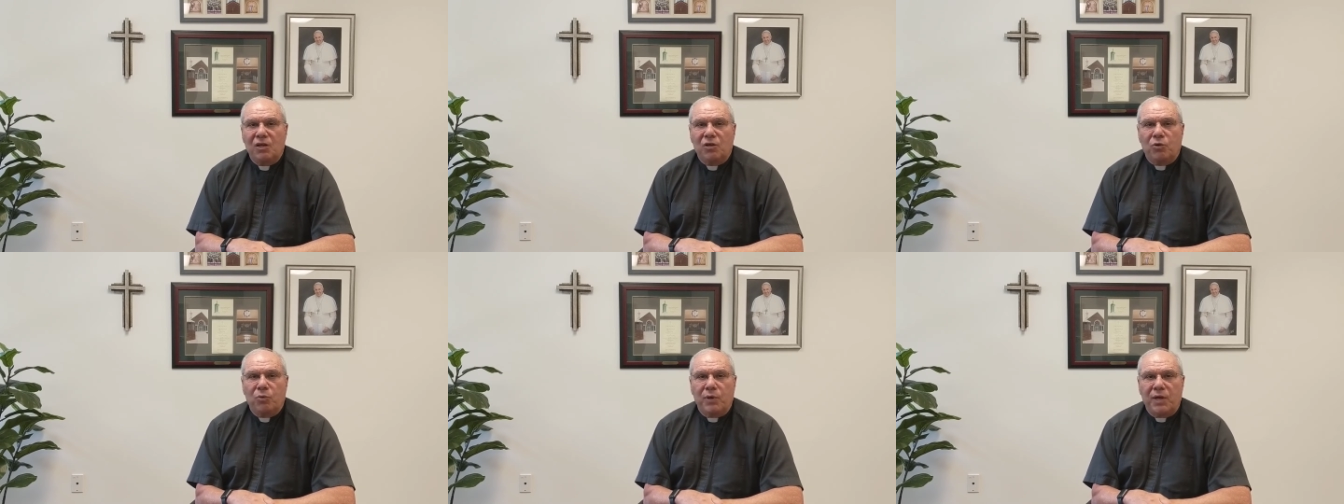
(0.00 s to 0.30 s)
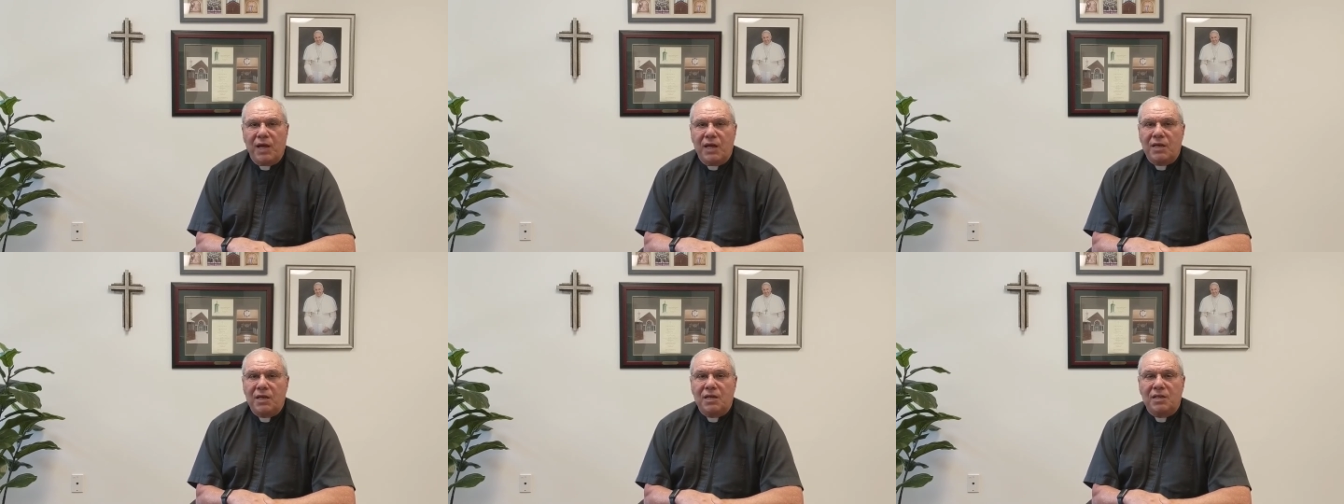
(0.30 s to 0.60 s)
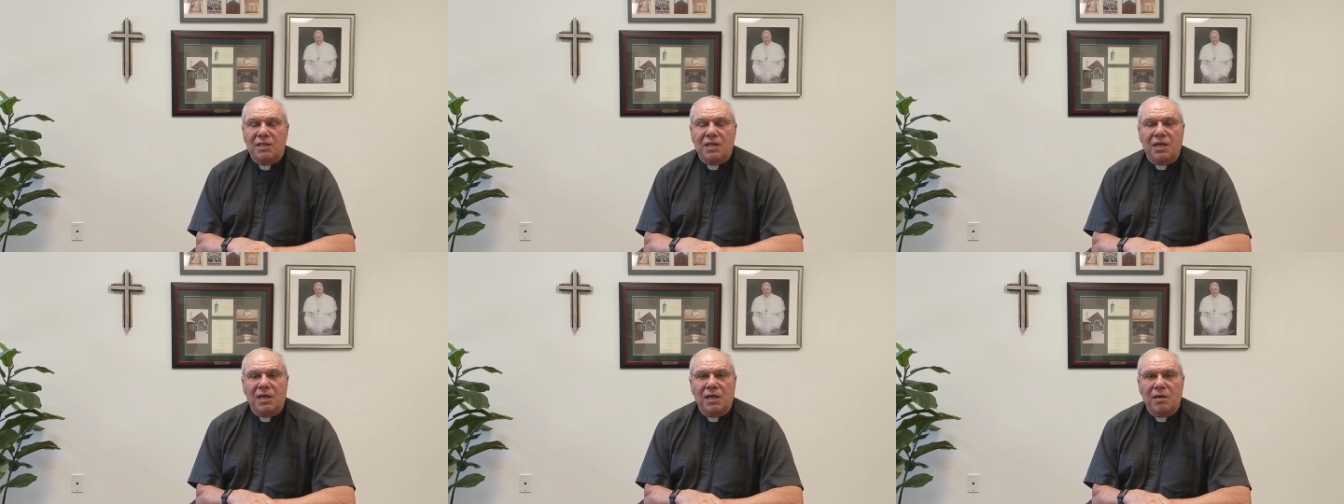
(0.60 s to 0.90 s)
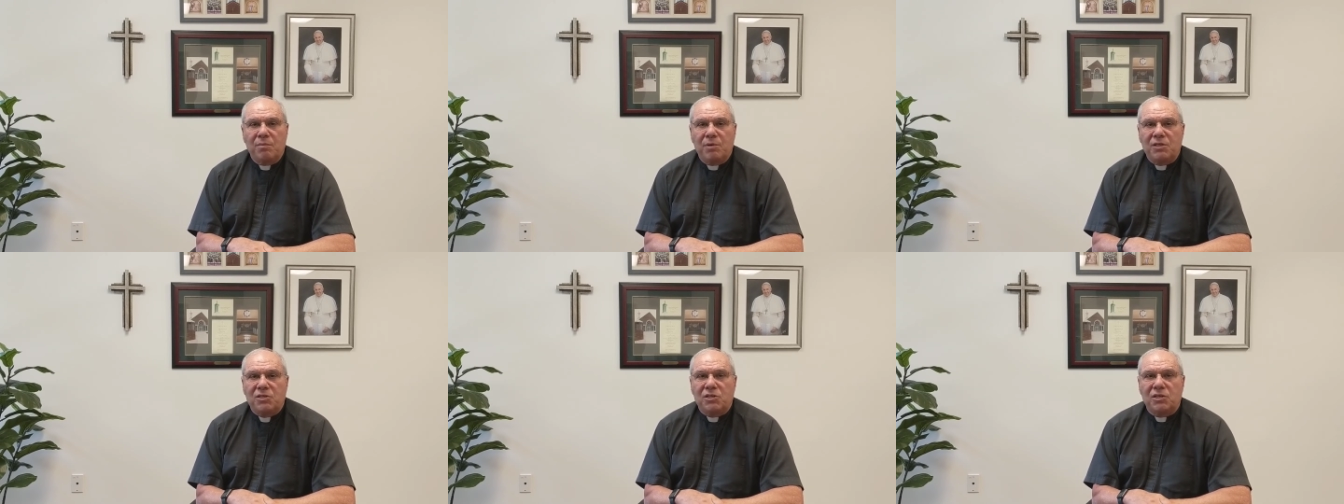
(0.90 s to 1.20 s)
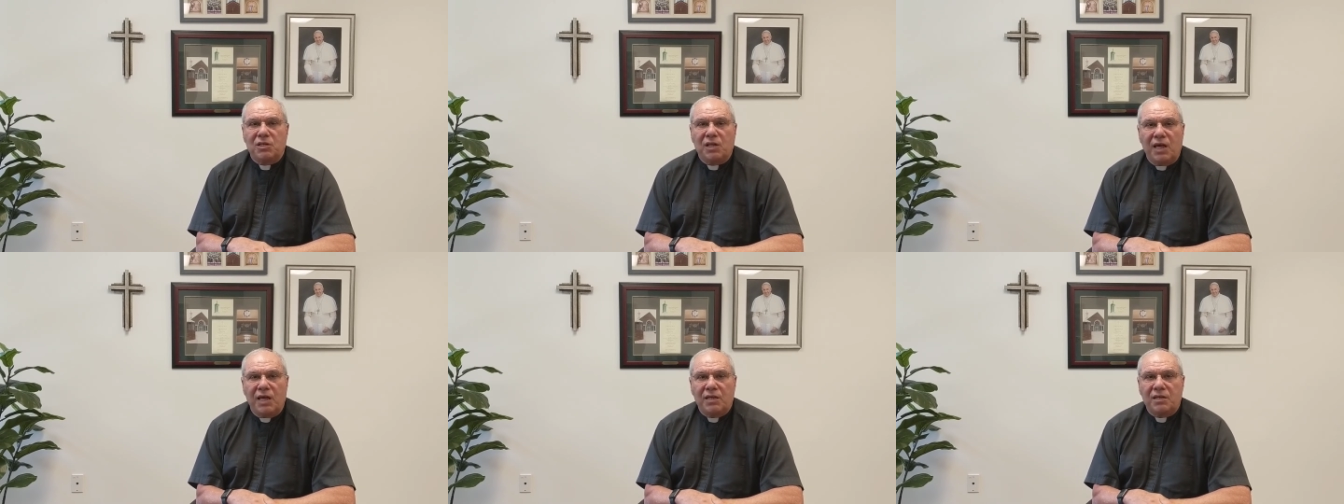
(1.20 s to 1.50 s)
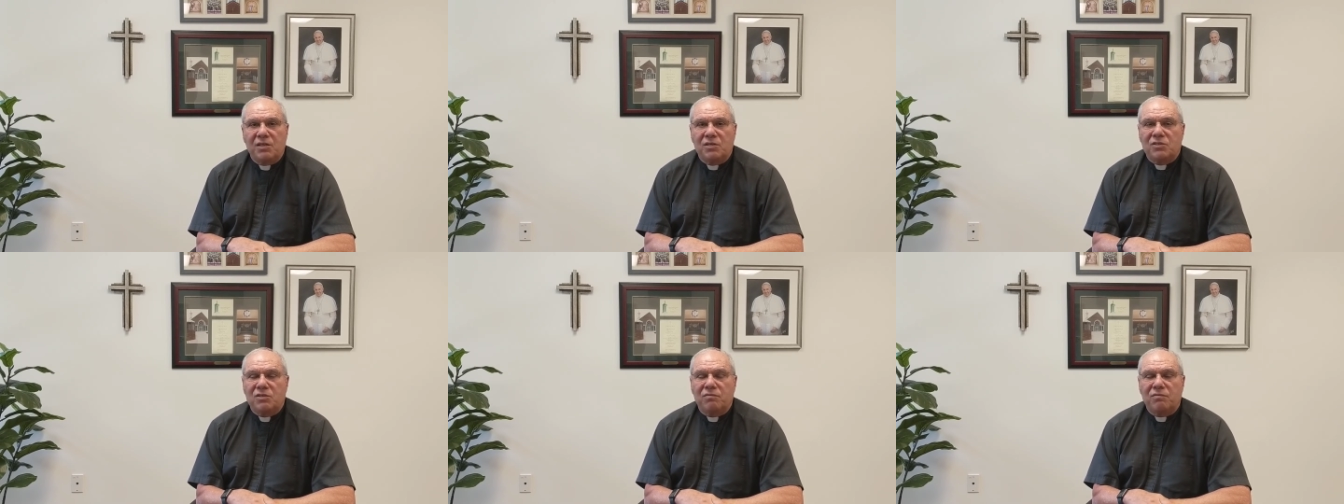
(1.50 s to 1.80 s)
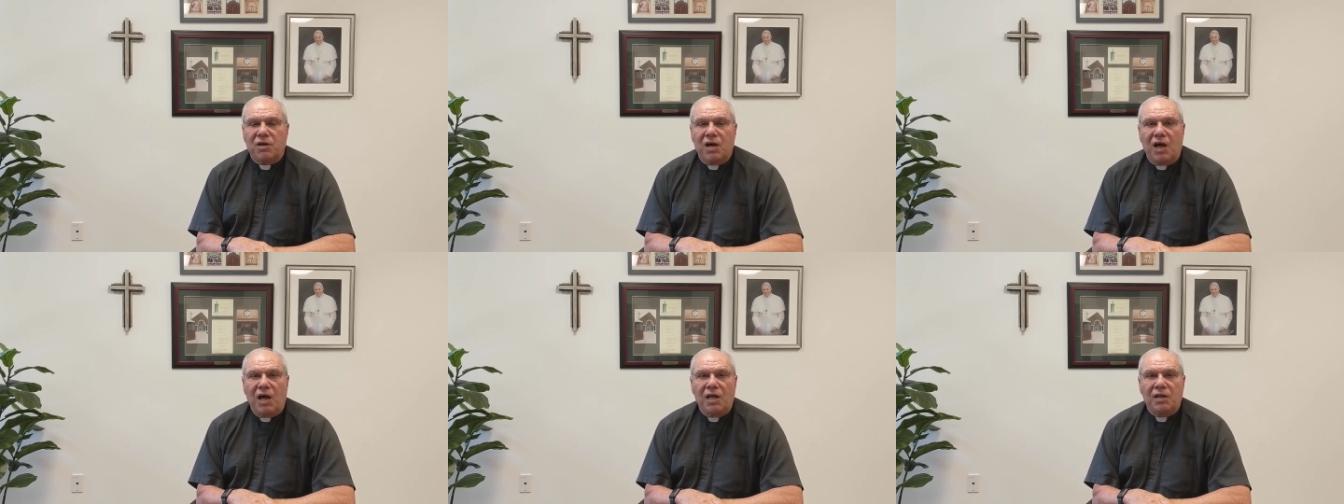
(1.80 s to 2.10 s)
created in the image and likeness
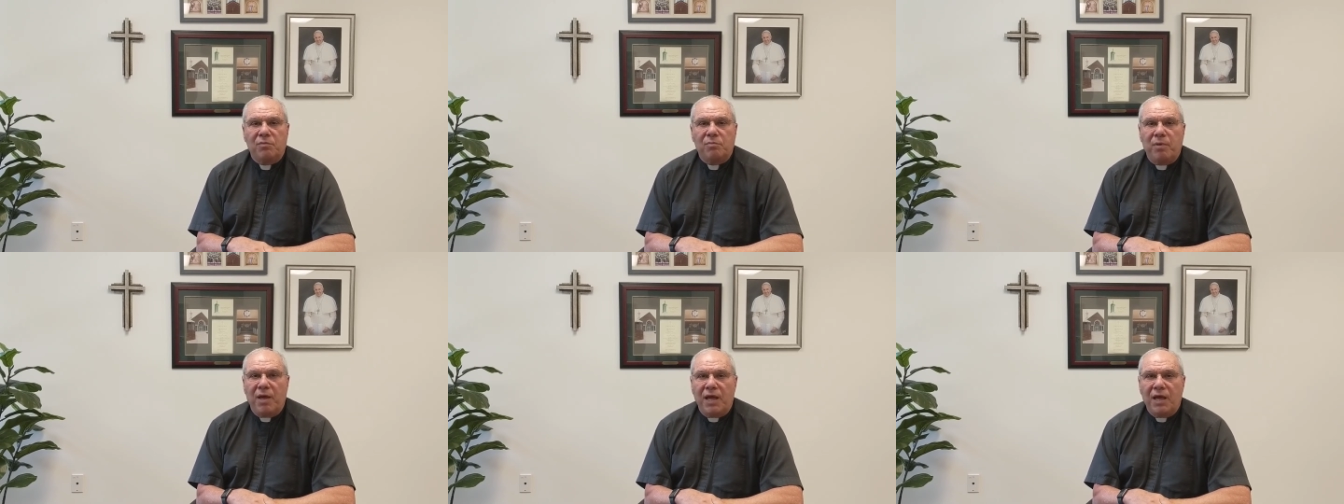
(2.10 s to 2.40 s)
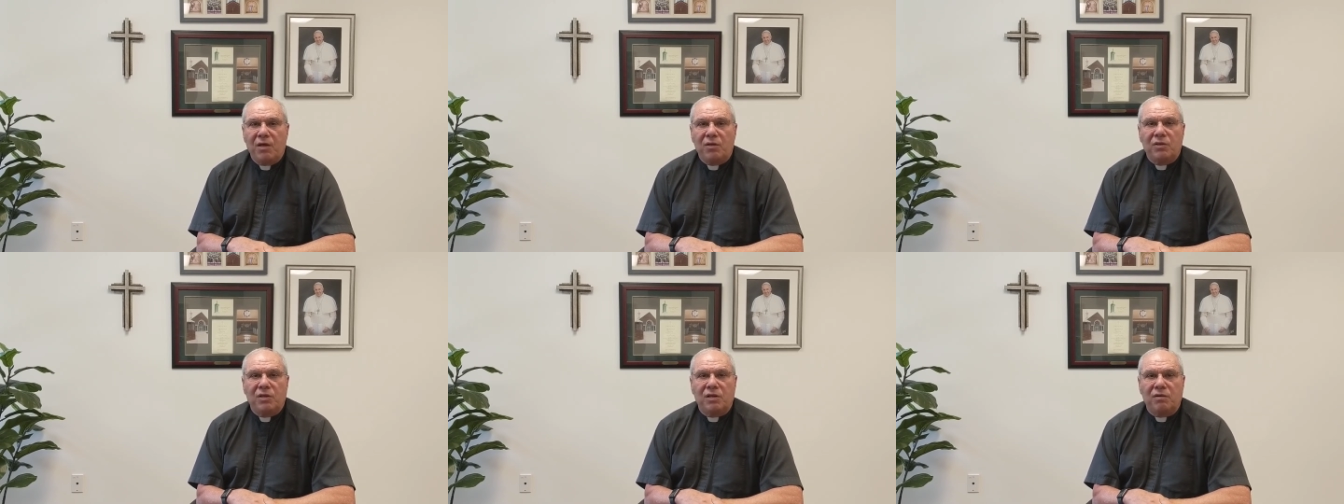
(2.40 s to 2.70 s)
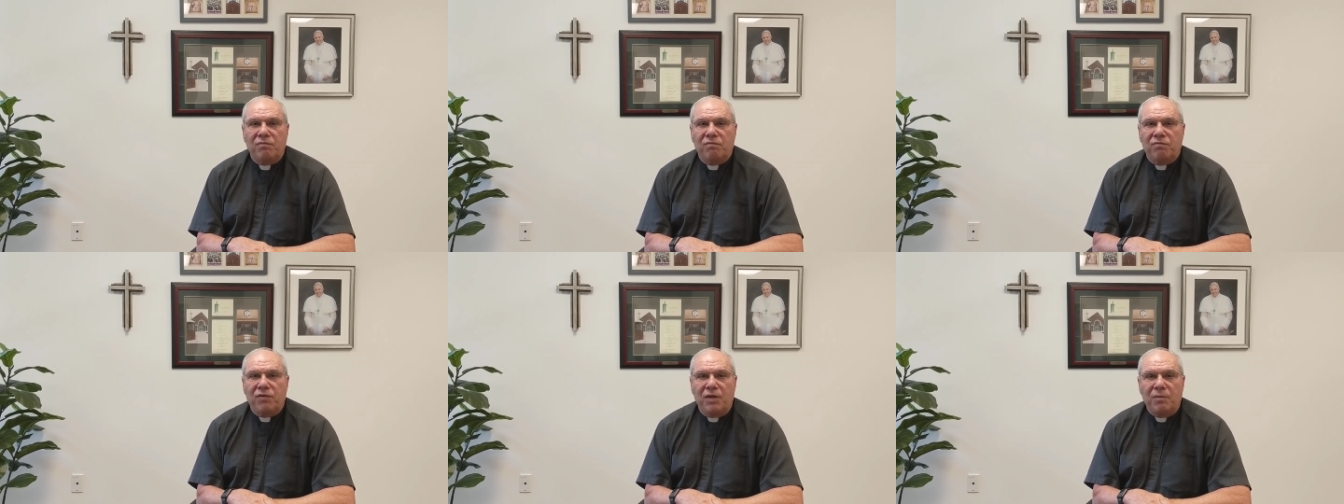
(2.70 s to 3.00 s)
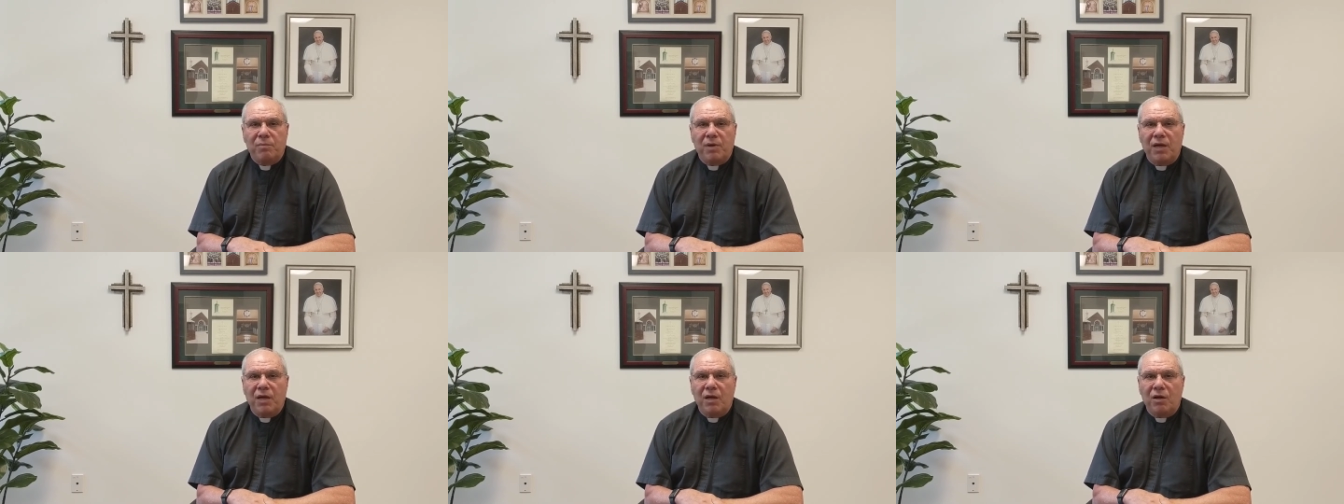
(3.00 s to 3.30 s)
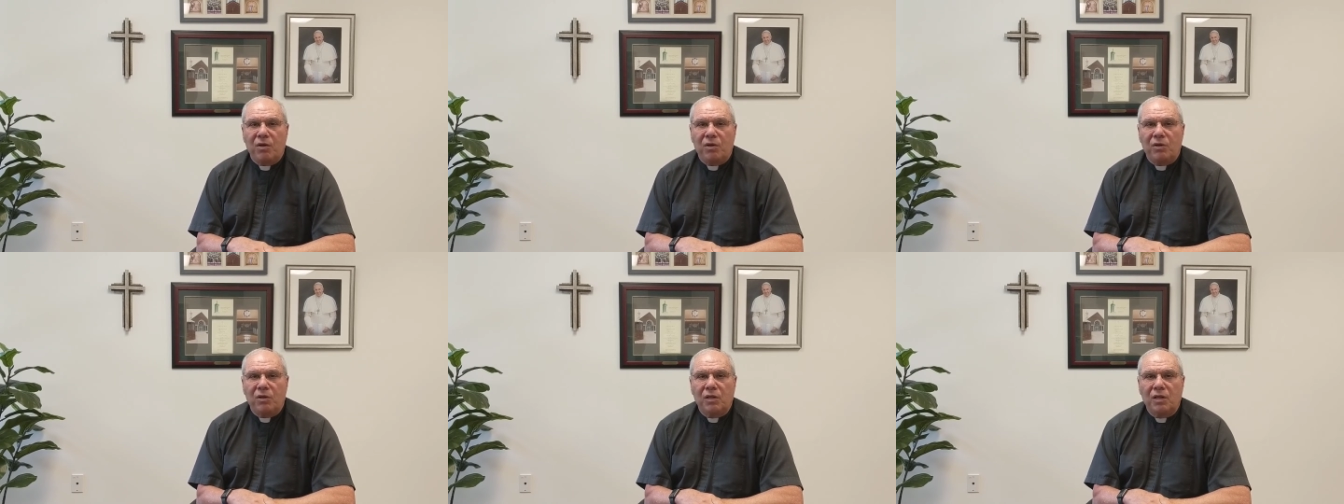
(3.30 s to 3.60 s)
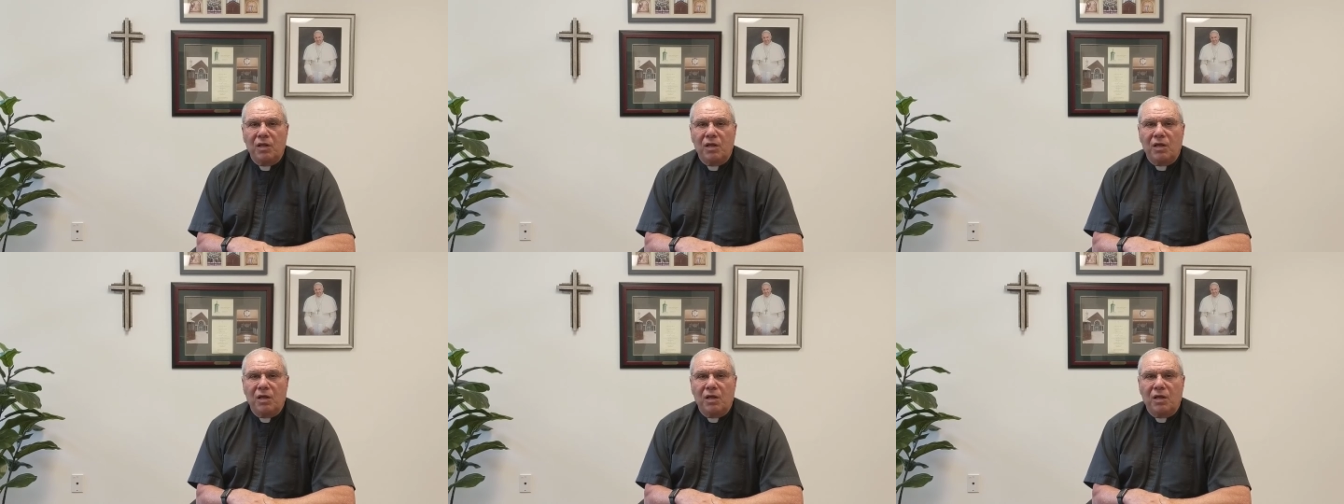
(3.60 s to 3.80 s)
of God, male and female,